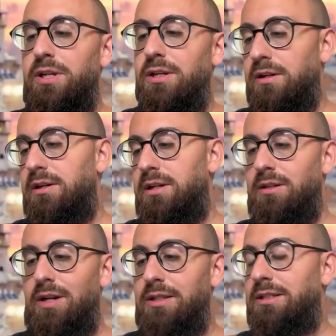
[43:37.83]
here in
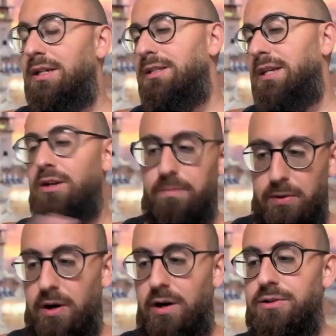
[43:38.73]
the United States and
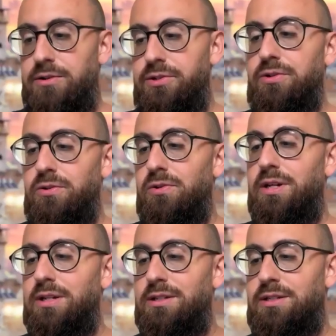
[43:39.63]
abroad do
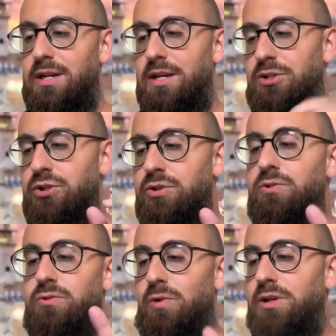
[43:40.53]
is they
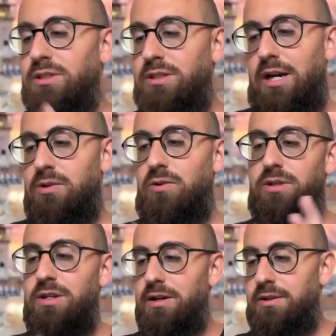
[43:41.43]
choose one side or
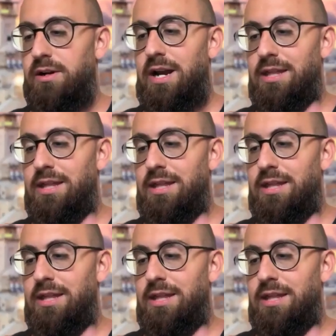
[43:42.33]
the other,